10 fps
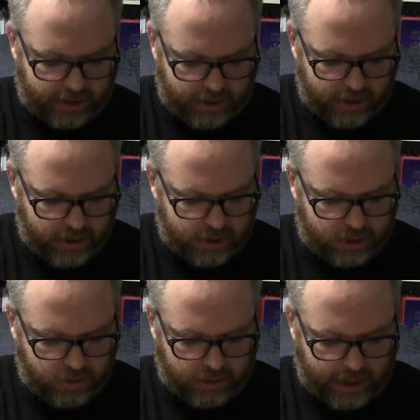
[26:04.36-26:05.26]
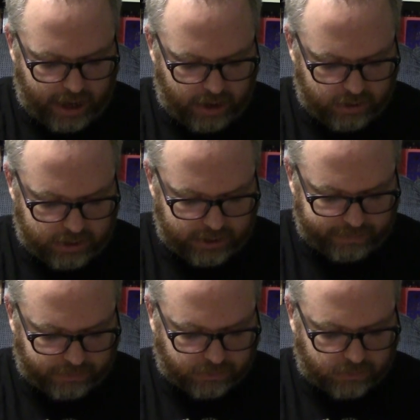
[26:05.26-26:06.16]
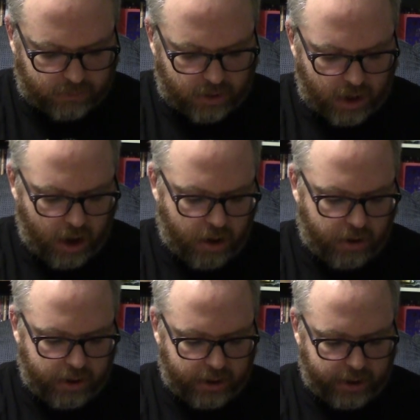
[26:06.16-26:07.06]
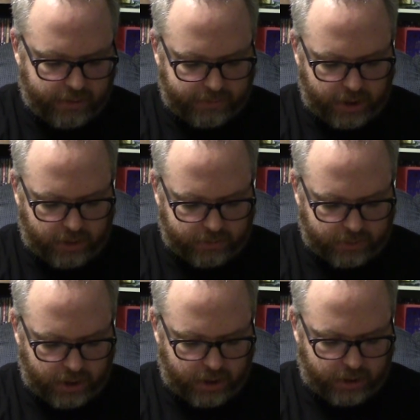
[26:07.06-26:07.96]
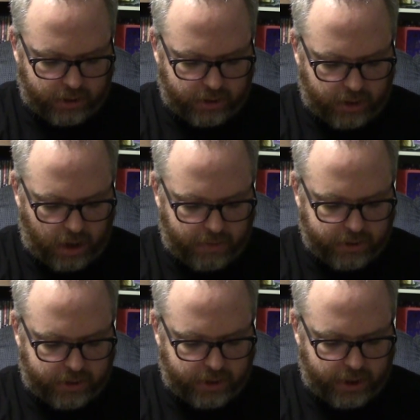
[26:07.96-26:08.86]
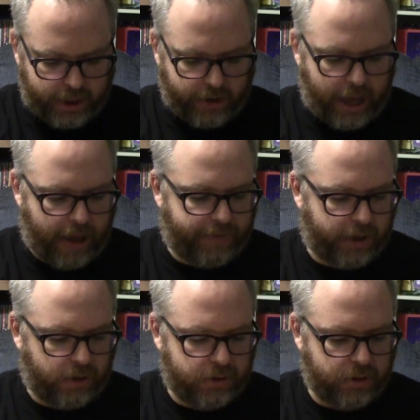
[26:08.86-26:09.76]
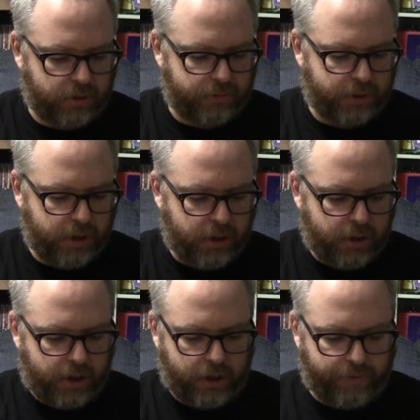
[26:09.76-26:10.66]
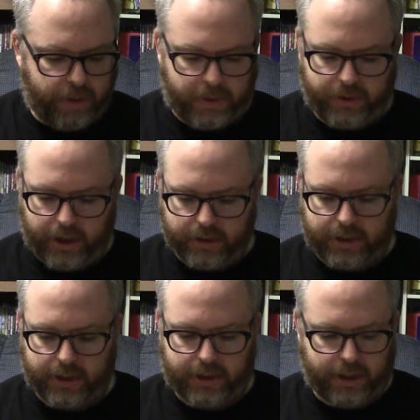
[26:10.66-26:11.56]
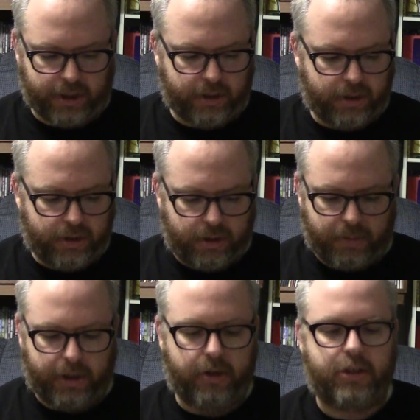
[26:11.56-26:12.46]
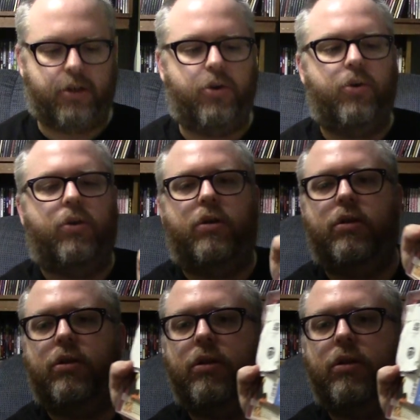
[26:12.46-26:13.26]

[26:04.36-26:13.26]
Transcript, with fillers: in two thousand. Oh, uh, you know, uh, almost a year and a half ago. So, like November two thousand sixteen. But there's the cool